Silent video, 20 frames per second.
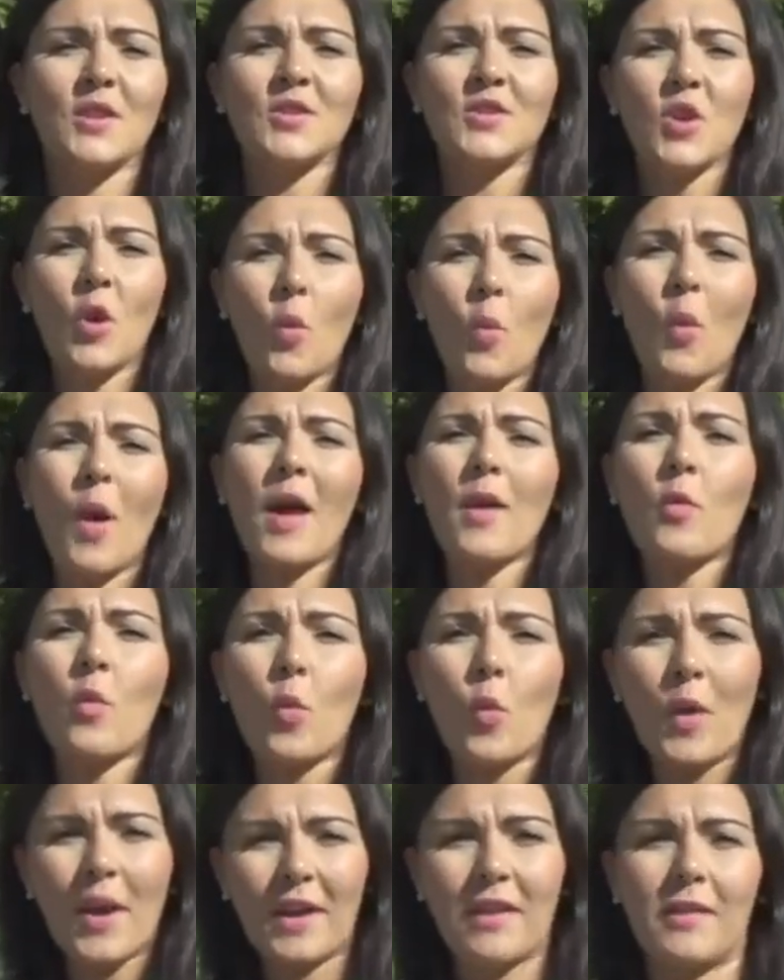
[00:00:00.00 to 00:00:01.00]
So
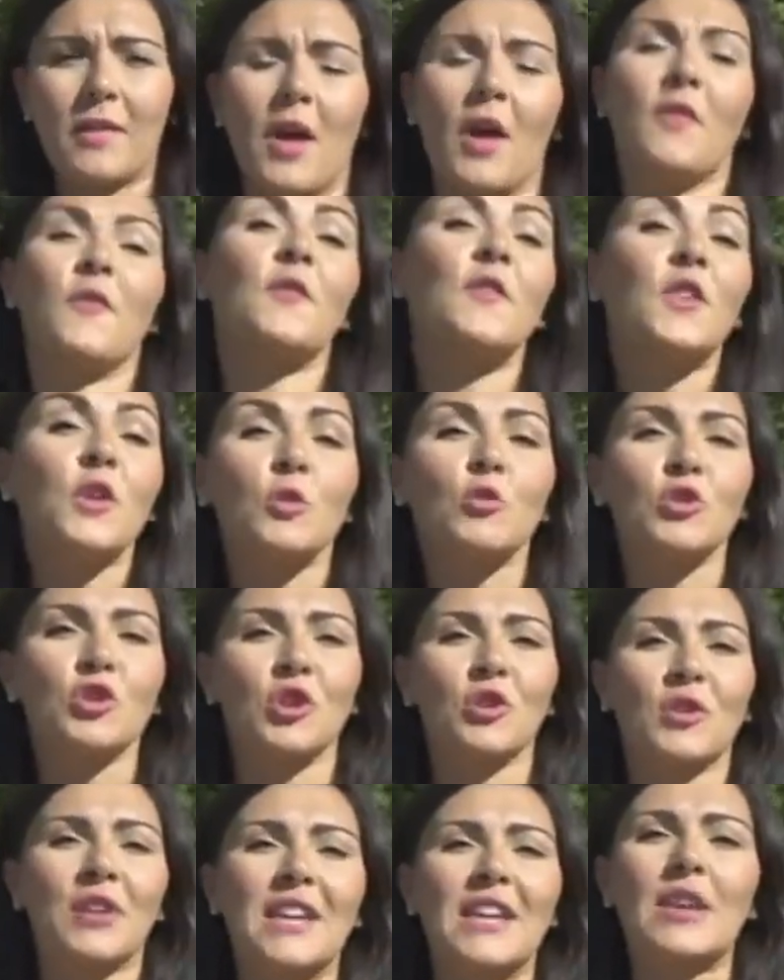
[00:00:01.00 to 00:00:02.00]
what will a
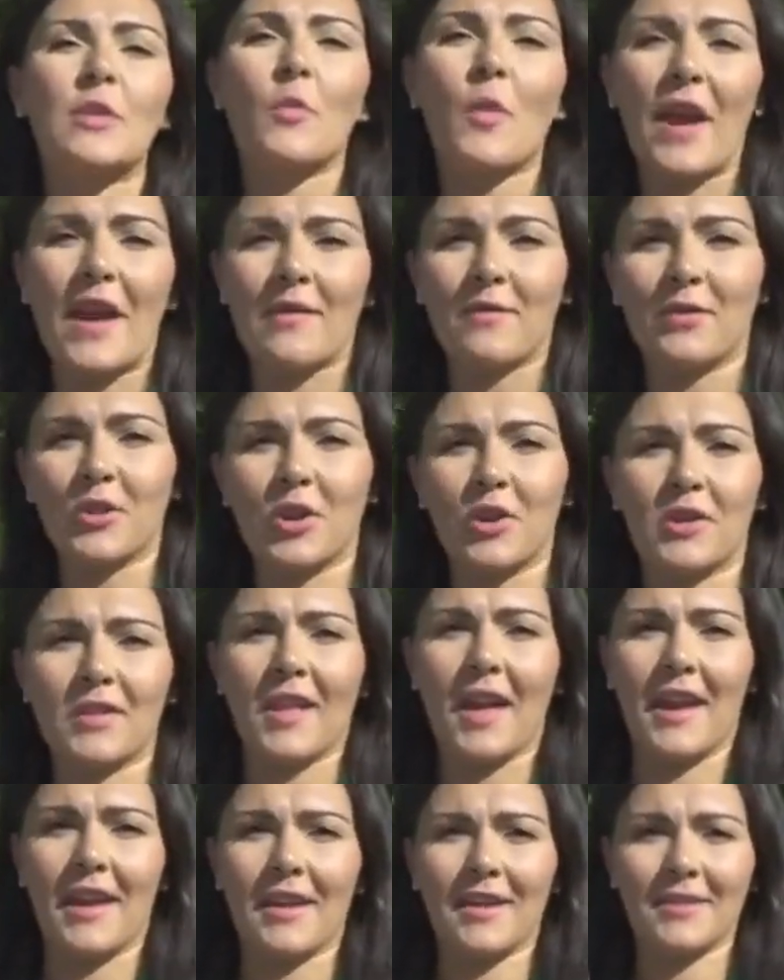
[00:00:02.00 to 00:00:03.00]
future heat wave look
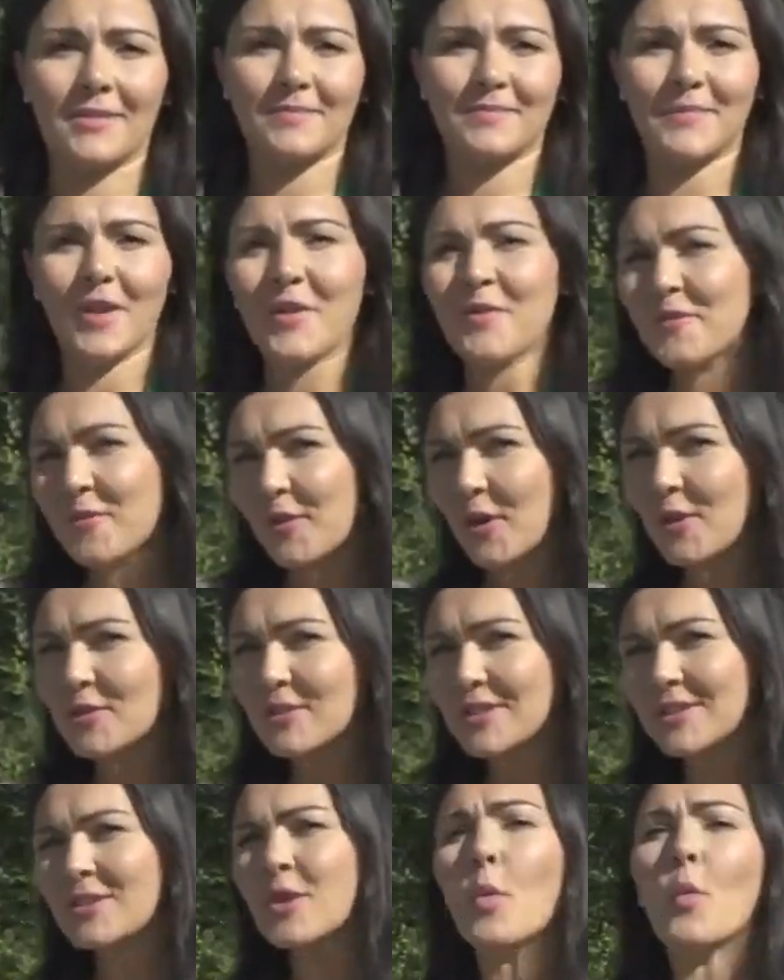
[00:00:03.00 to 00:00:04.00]
like?
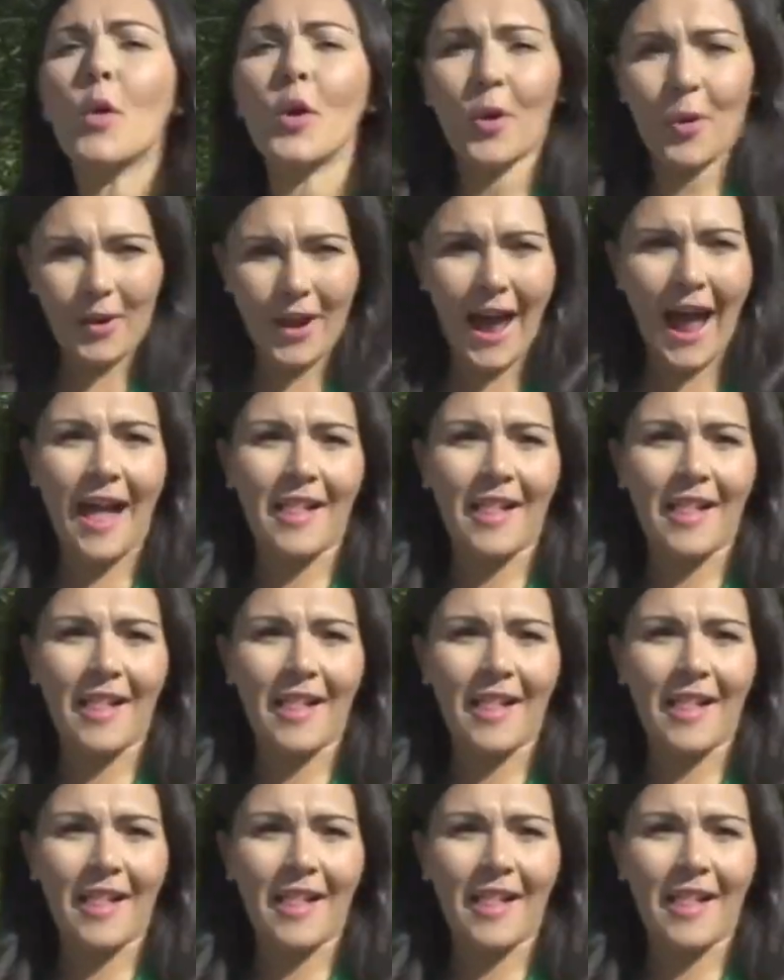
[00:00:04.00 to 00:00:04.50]
First, we'll go to